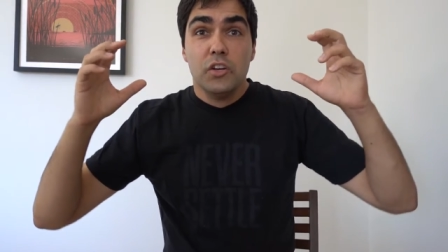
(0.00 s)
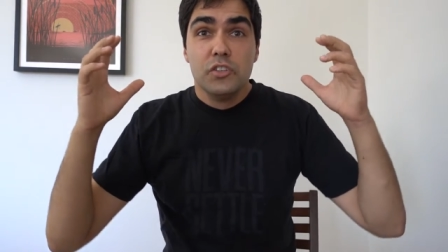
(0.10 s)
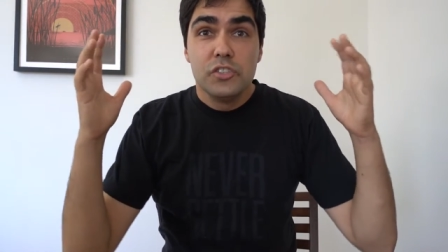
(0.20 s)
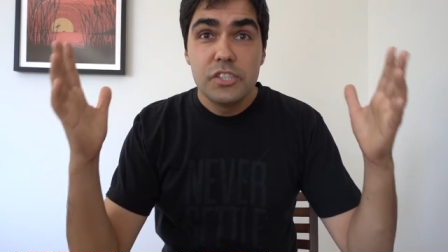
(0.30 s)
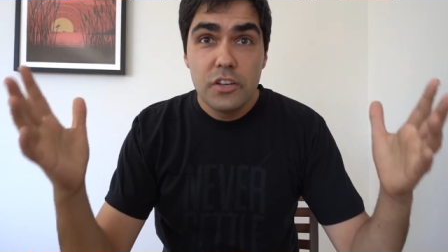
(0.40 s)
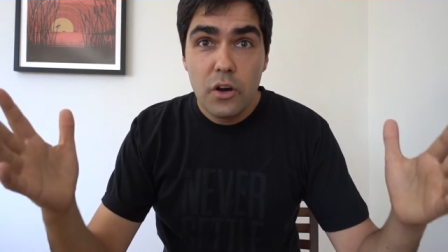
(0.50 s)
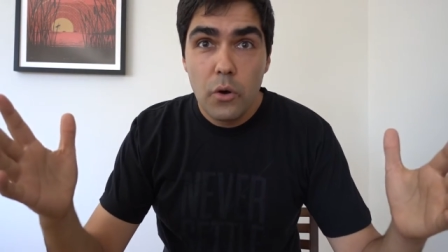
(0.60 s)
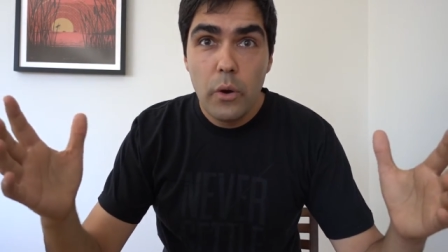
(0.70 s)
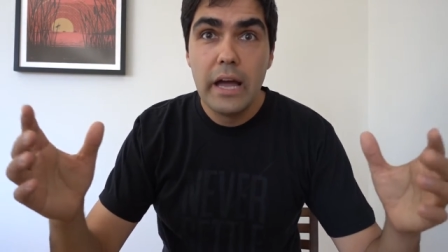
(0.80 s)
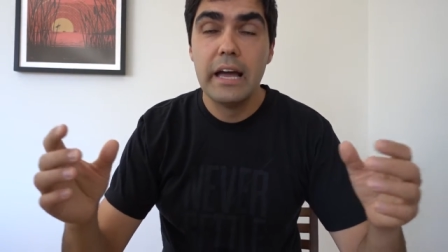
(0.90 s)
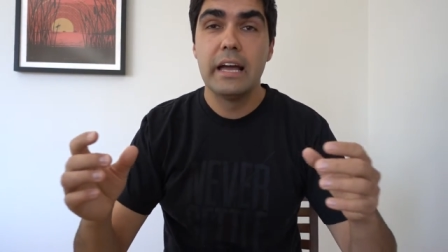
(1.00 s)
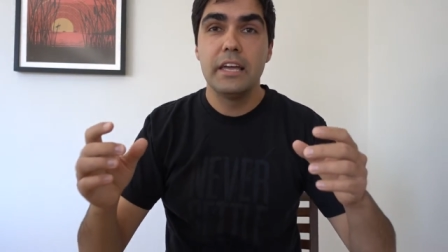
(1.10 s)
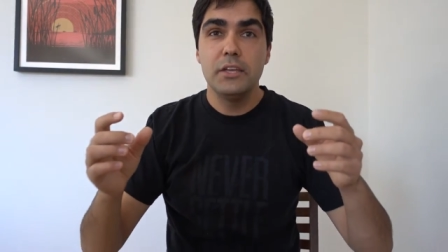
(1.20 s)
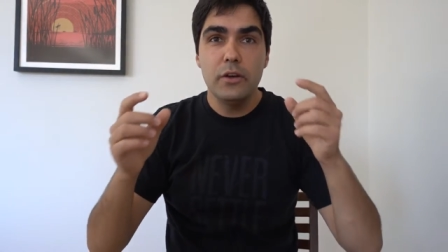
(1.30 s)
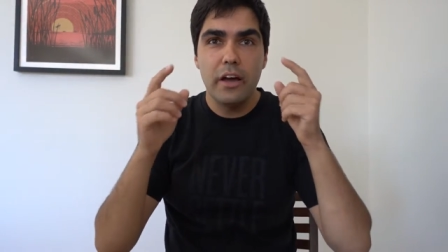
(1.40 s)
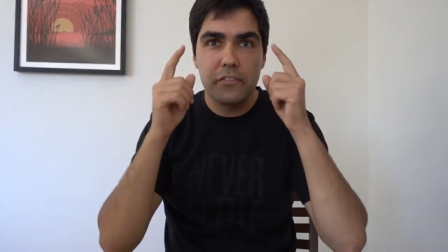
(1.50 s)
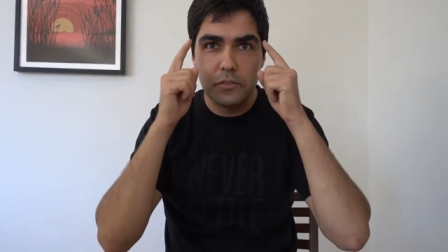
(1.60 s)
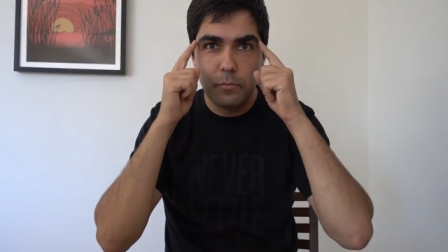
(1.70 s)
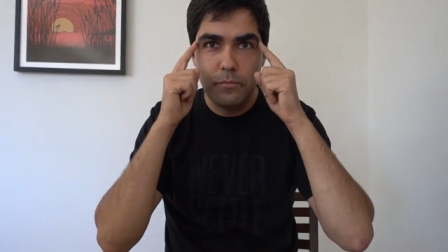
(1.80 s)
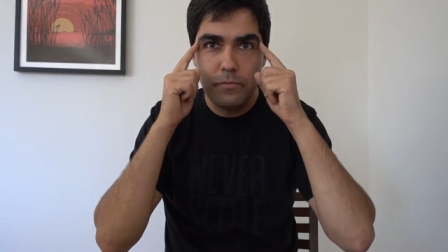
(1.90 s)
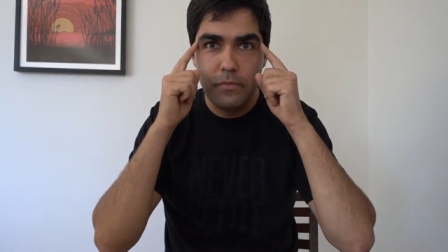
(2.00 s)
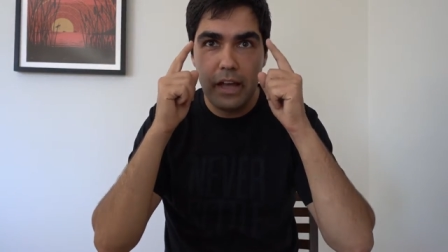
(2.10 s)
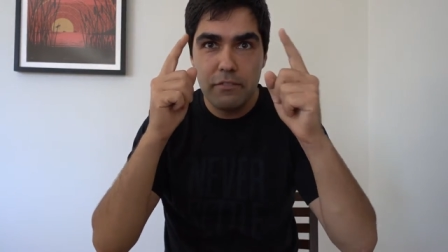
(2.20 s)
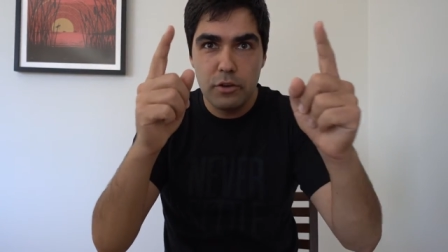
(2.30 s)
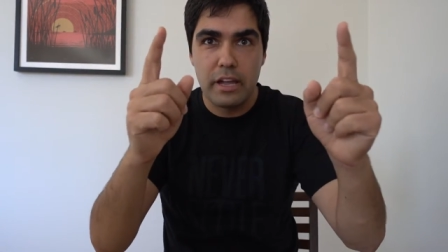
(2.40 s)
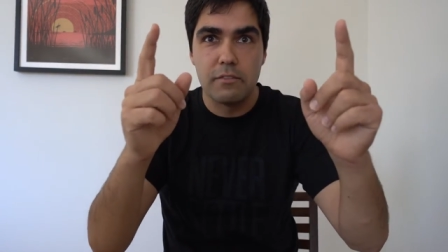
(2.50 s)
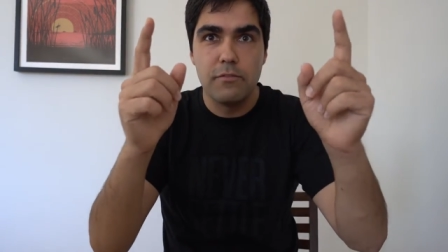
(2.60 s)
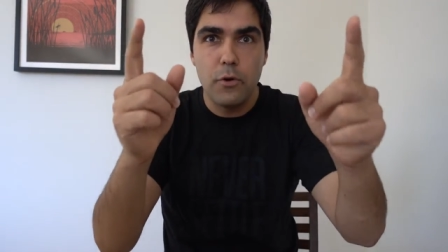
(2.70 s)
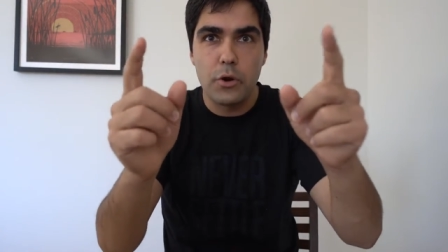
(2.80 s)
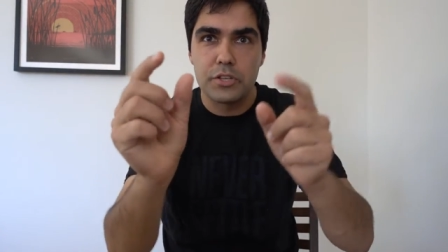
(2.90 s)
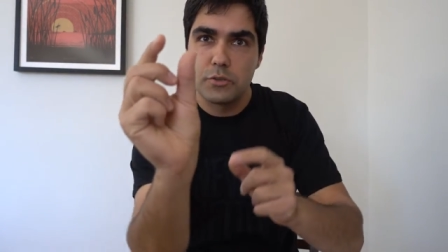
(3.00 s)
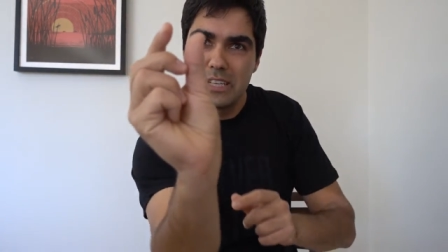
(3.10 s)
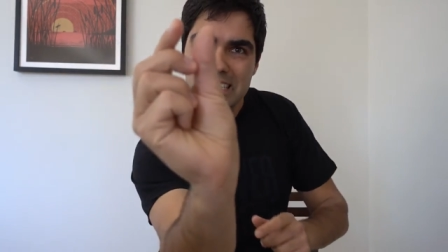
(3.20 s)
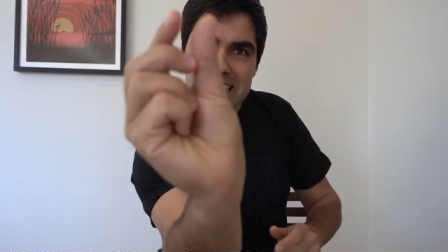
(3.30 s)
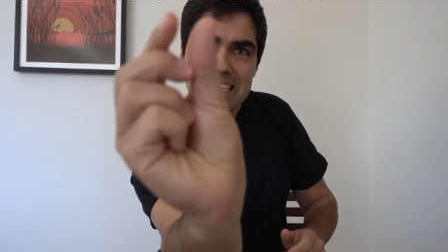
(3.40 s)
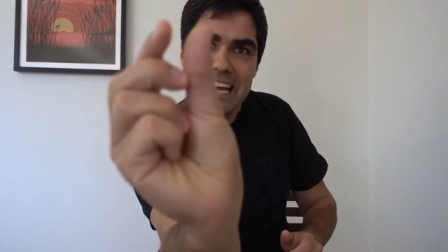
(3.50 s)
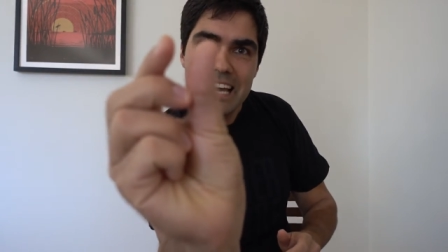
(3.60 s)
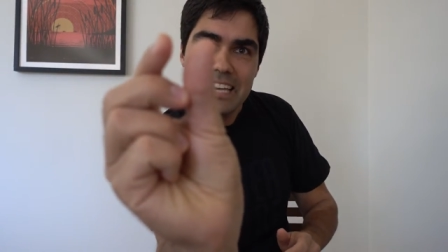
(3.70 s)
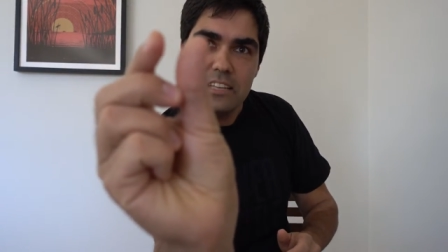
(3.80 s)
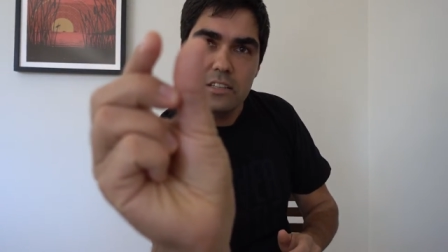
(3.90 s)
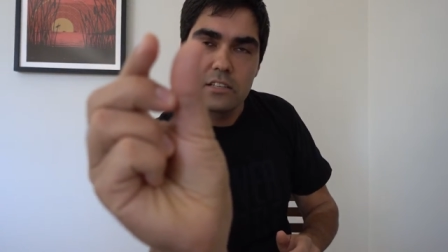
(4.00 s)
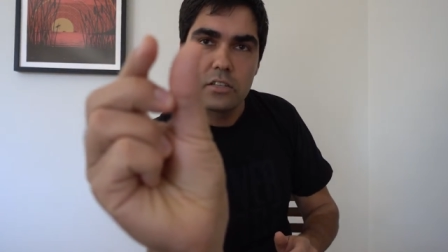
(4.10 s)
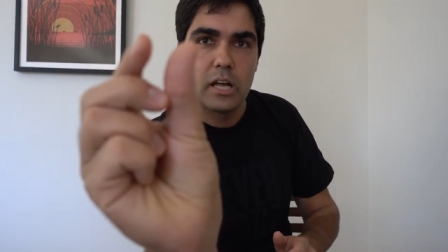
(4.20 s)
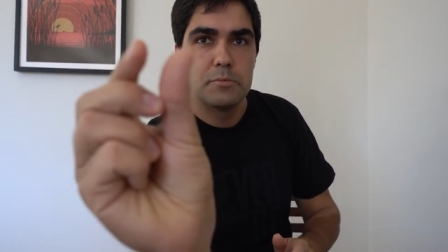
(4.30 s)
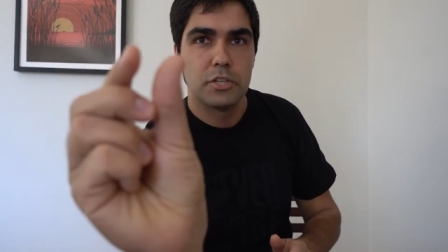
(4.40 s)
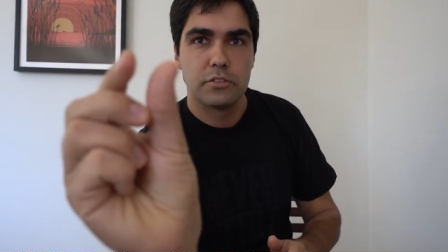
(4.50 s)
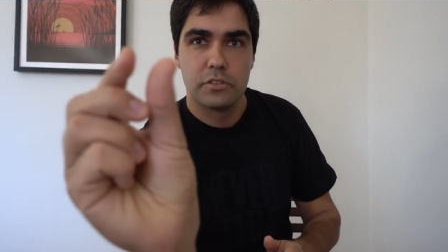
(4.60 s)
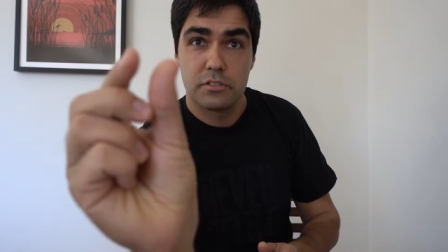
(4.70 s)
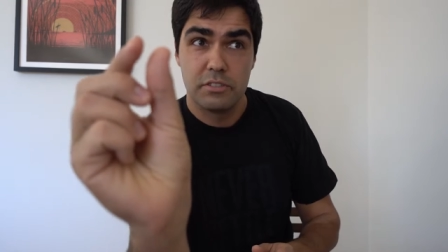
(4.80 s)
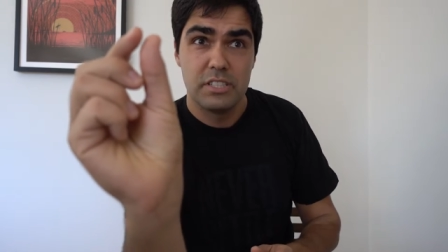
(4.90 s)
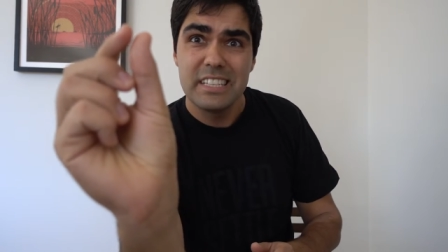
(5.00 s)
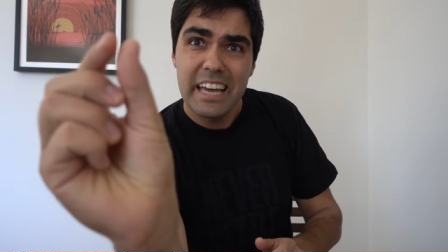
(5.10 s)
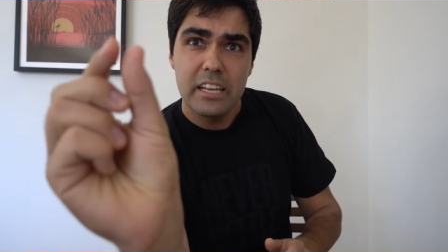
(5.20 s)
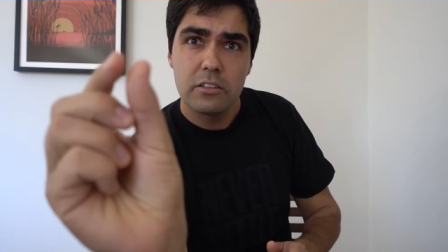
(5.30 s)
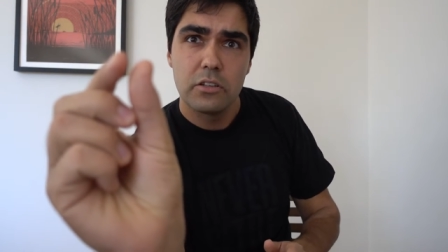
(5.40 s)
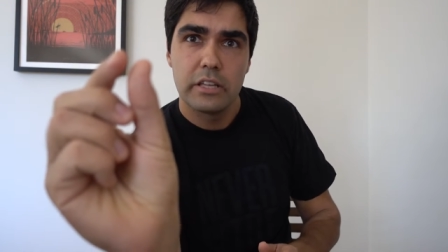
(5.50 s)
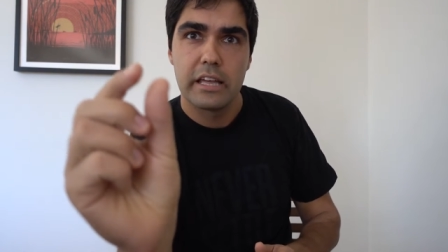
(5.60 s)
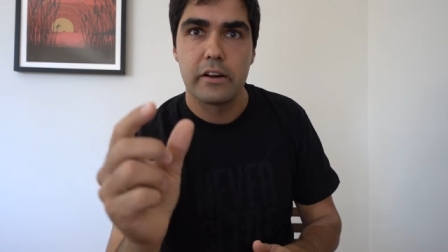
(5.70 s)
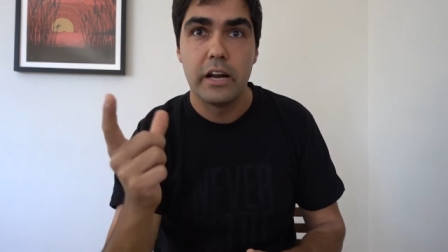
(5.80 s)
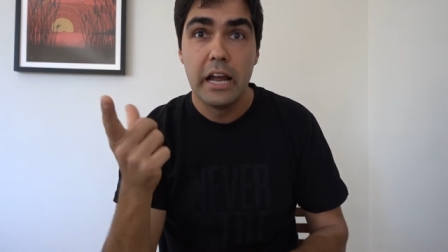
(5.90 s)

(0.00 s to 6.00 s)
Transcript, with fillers: So you have to have your head focus on a tiny little object on the screen, tiny little letter,